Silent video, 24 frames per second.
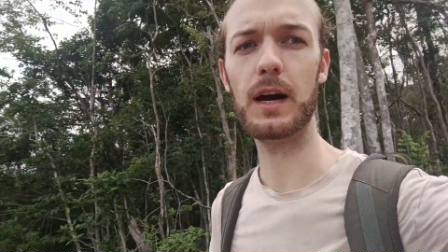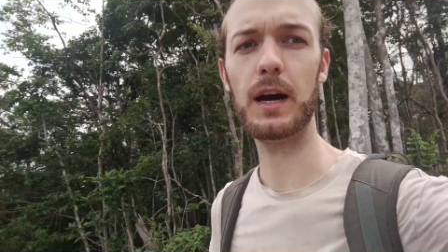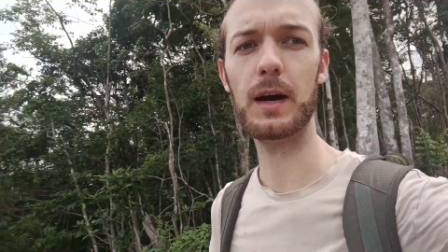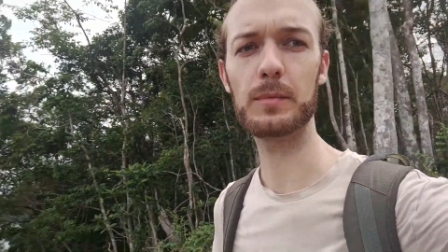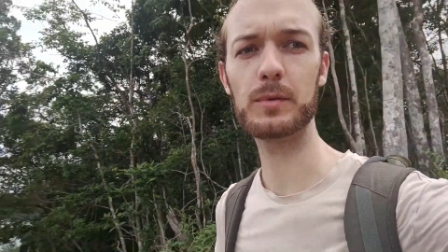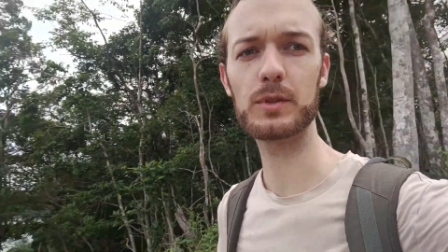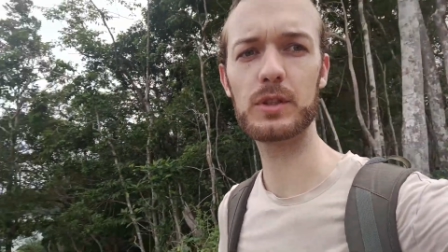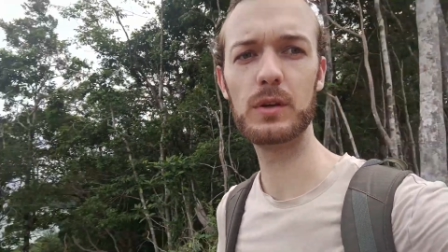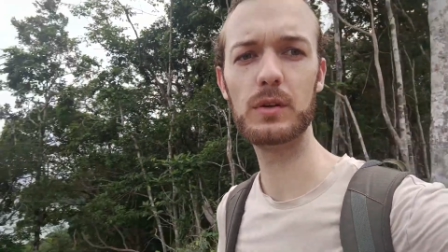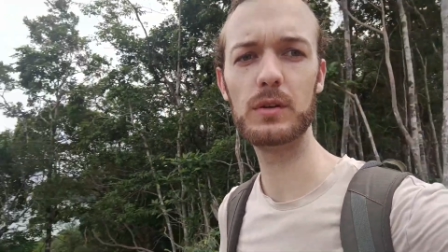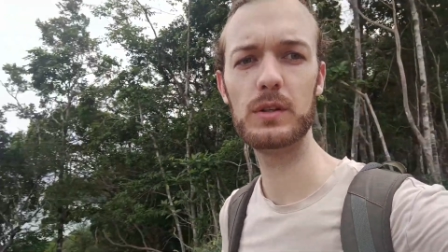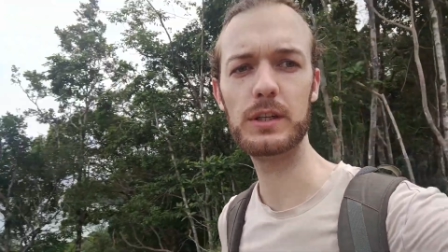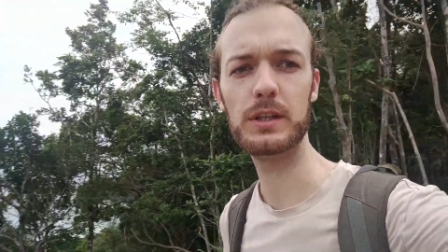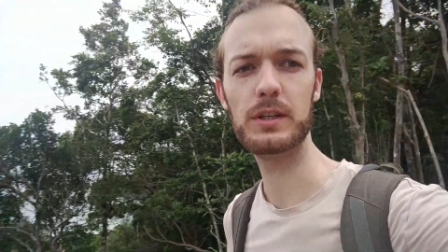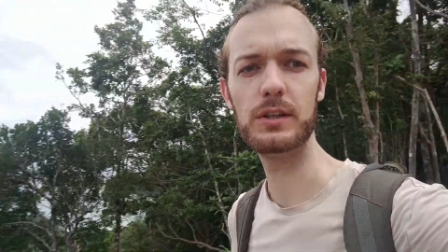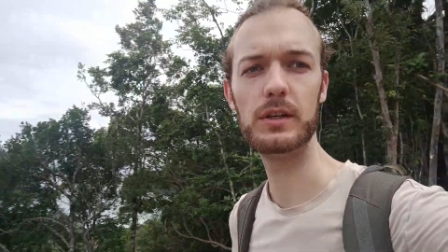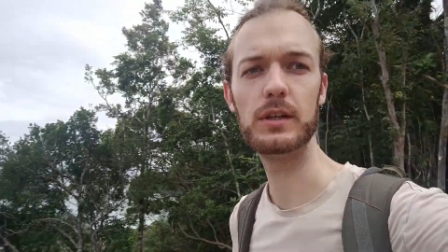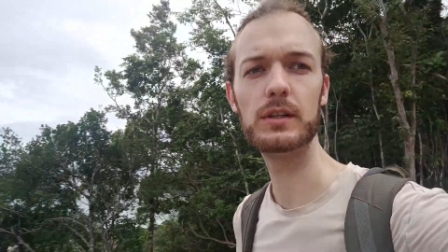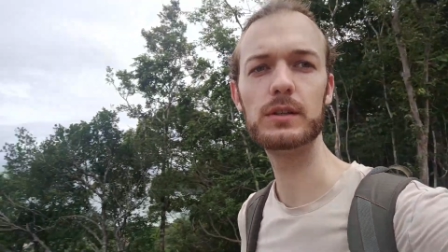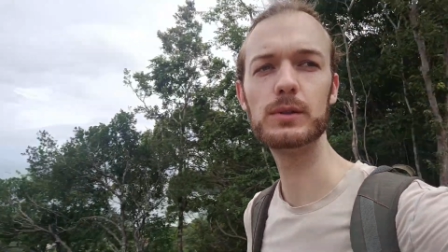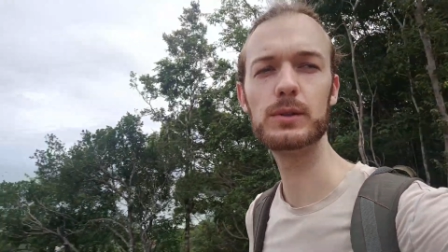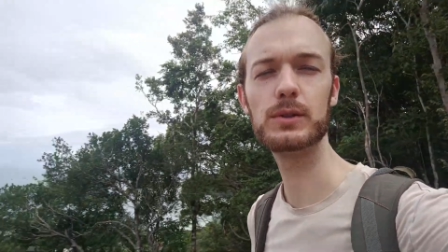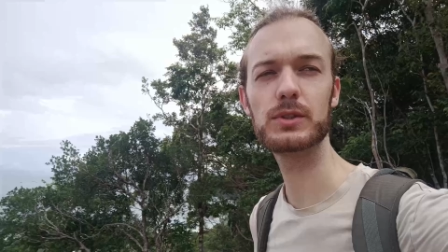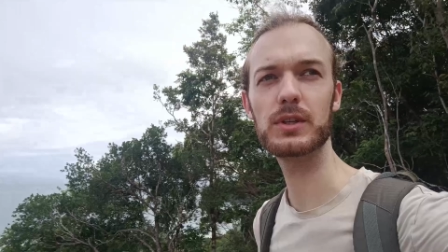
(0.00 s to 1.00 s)
absolutely
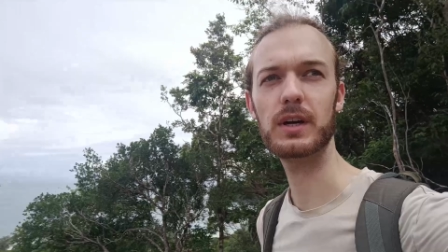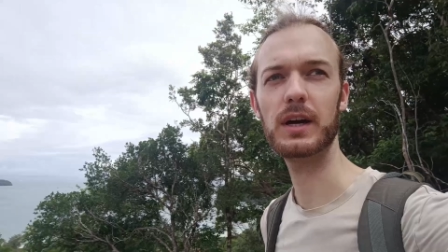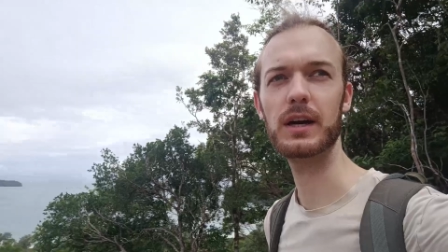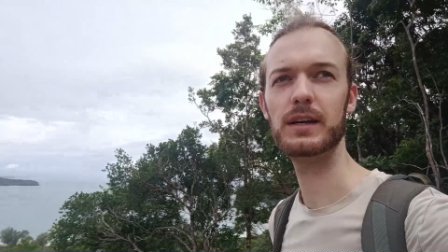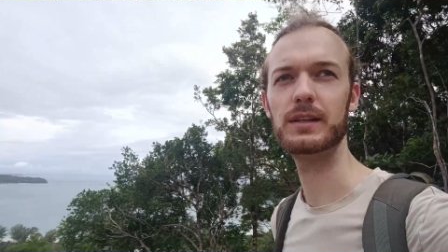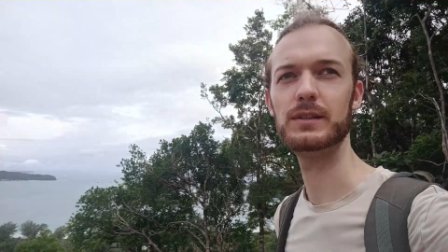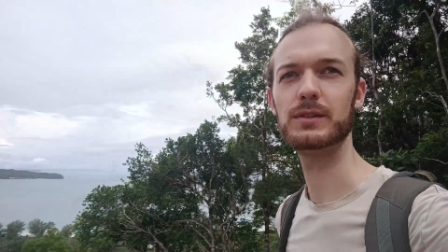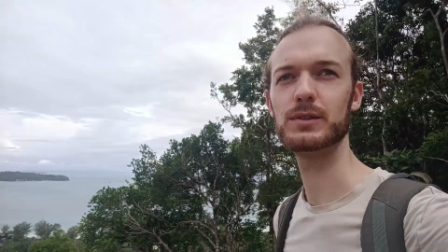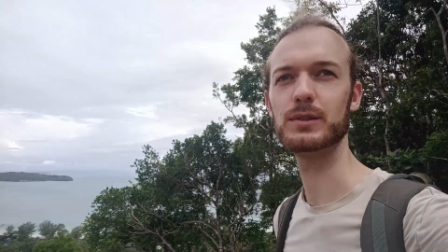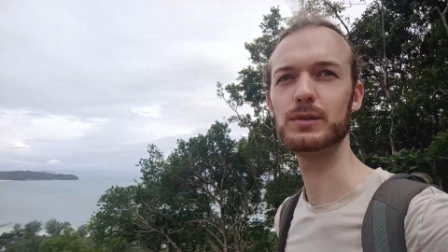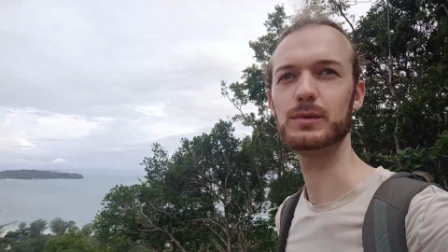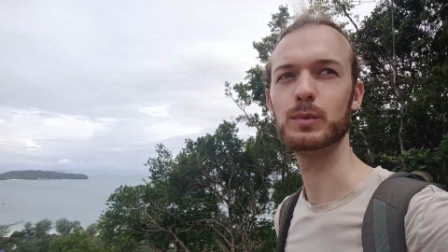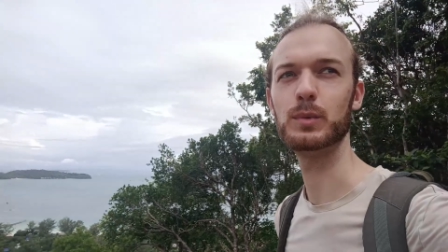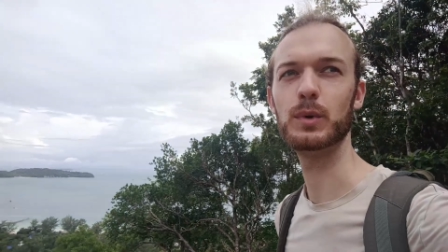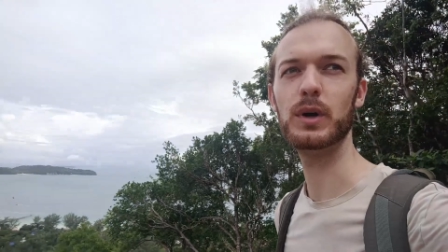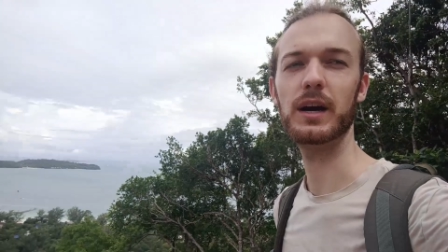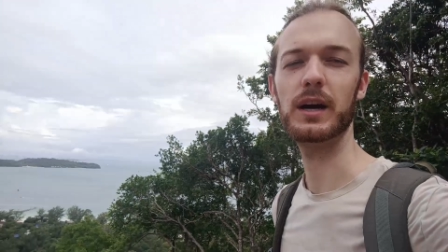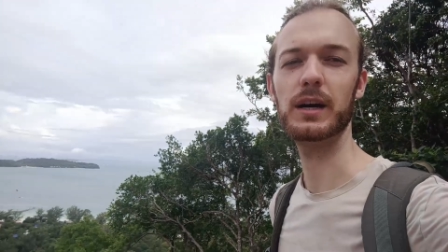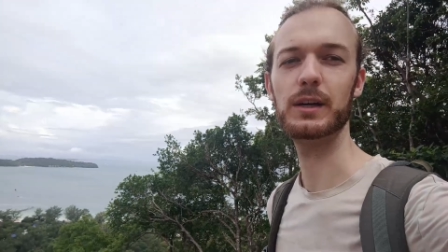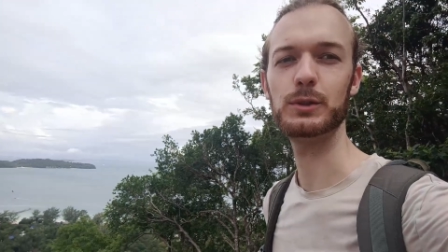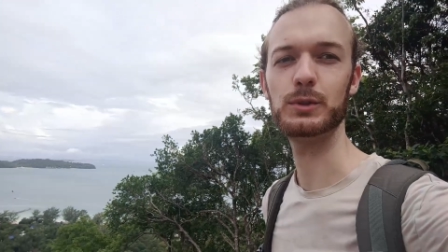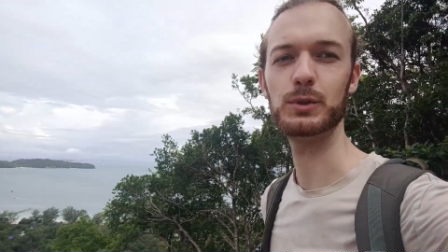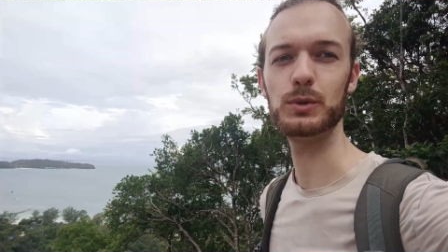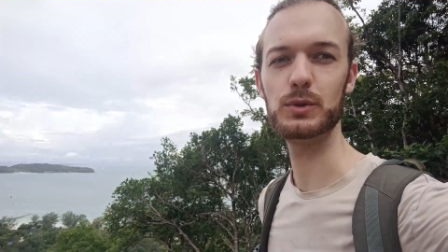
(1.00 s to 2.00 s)
no signs of where
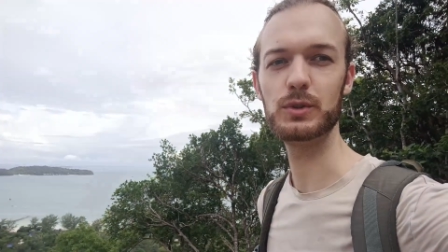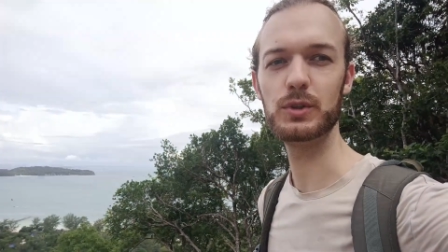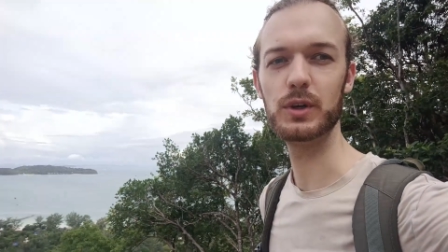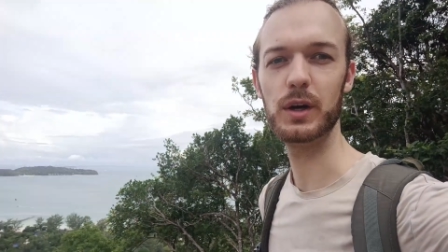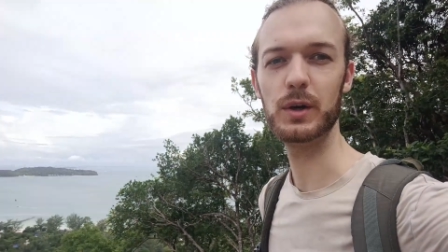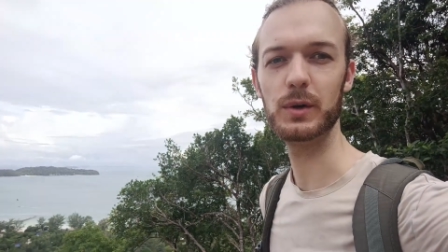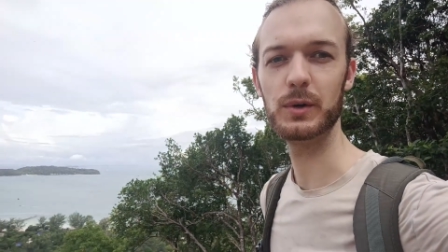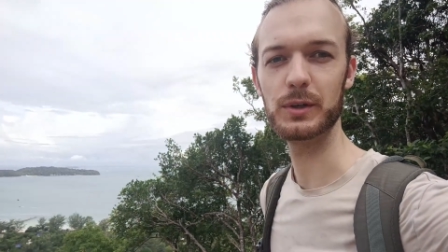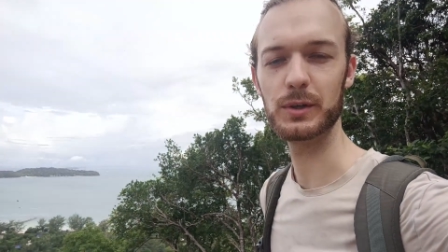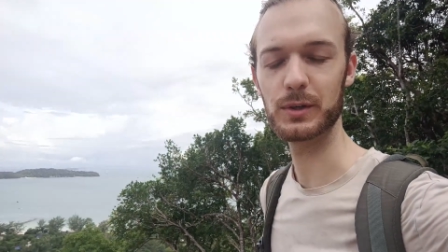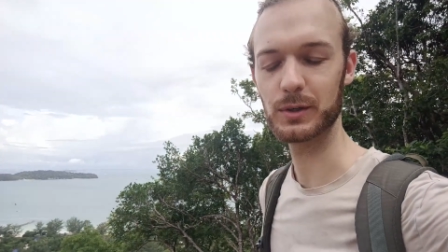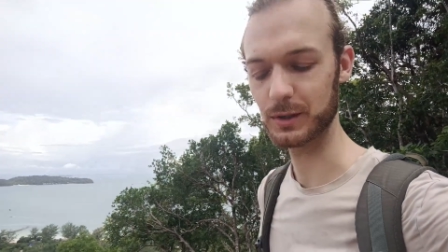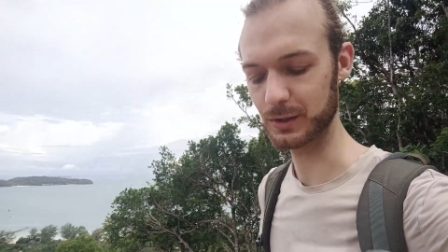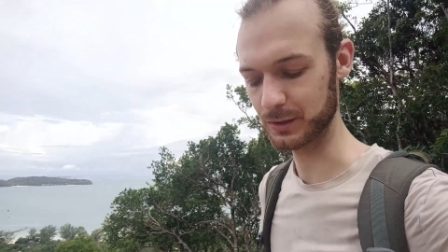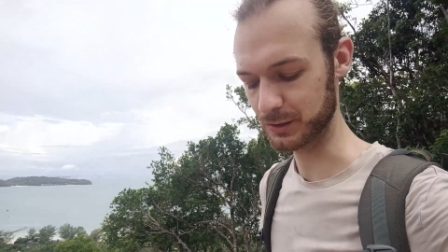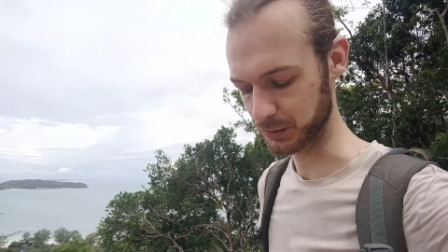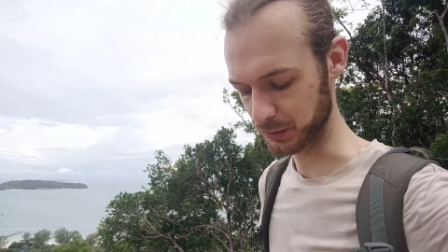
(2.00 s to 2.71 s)
I should go in order